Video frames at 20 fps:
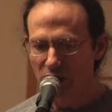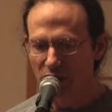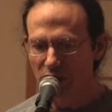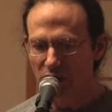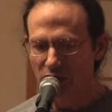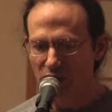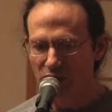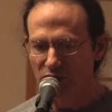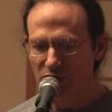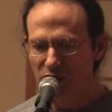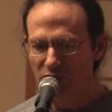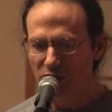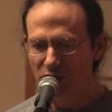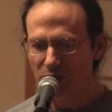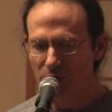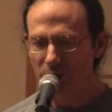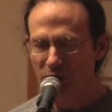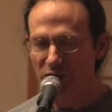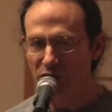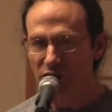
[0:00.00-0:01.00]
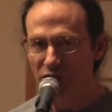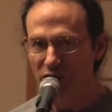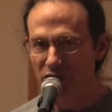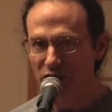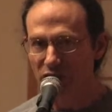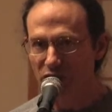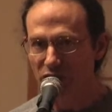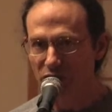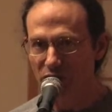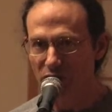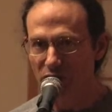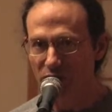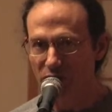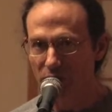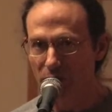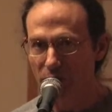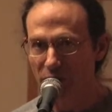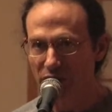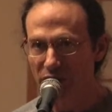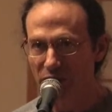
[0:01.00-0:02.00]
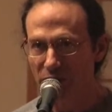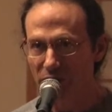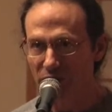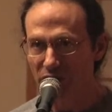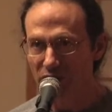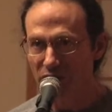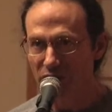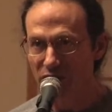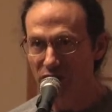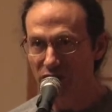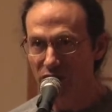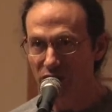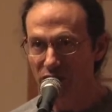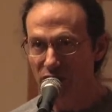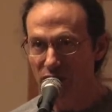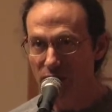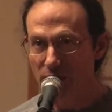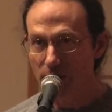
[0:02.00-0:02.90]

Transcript: It's still a major concern for many reasons.